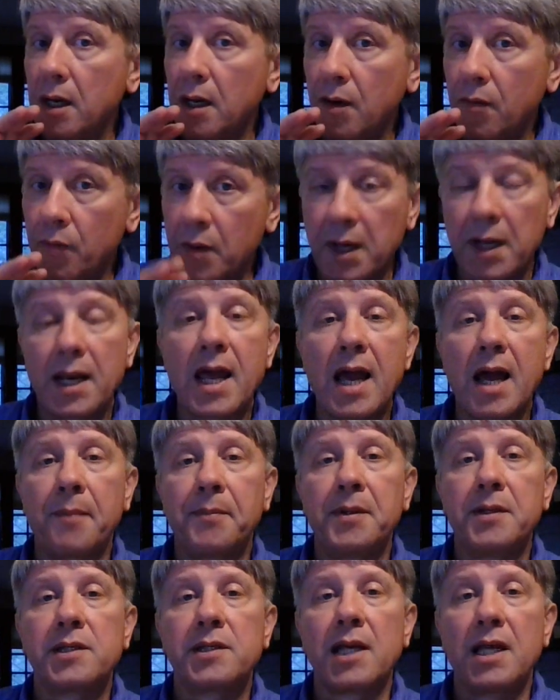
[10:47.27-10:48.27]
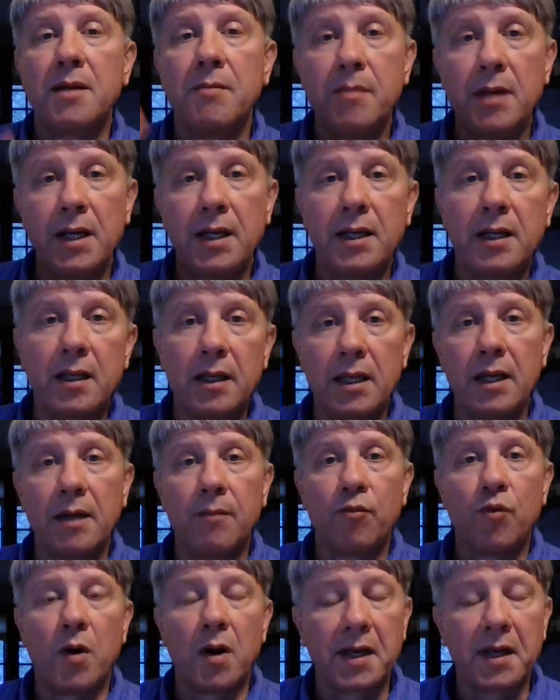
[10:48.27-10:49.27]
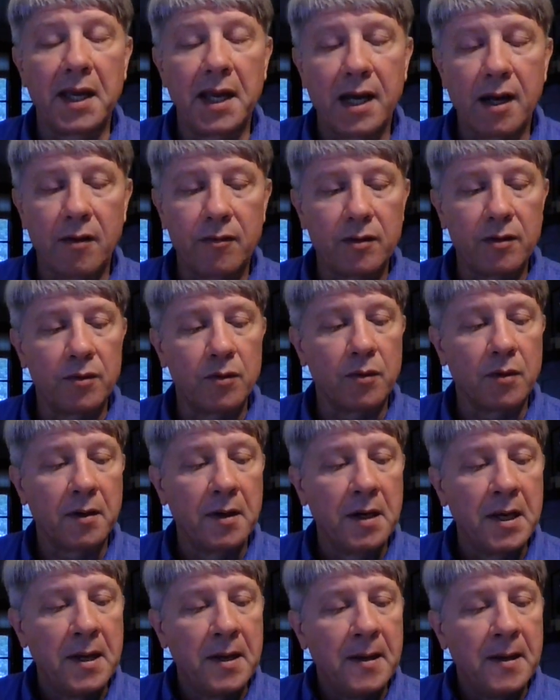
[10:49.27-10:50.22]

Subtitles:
When it happens, I immediately am walking out the door.